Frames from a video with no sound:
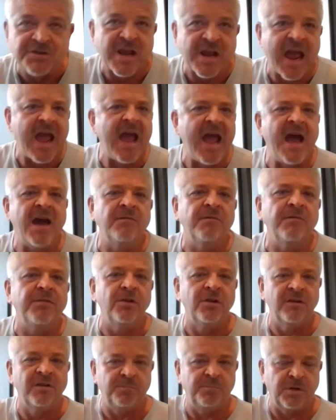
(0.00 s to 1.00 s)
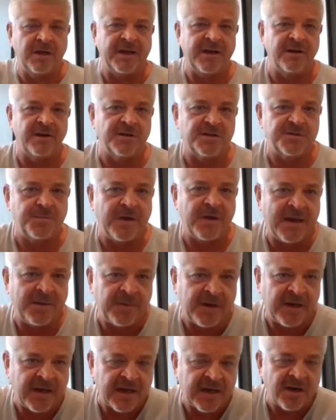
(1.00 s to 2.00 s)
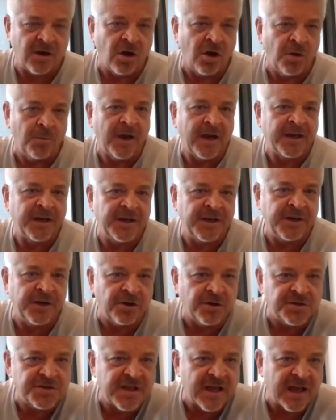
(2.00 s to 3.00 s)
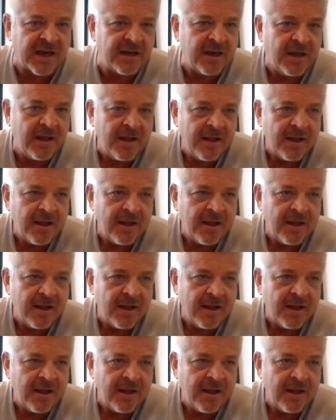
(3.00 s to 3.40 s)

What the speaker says: a handful of players, maybe in all my years, that,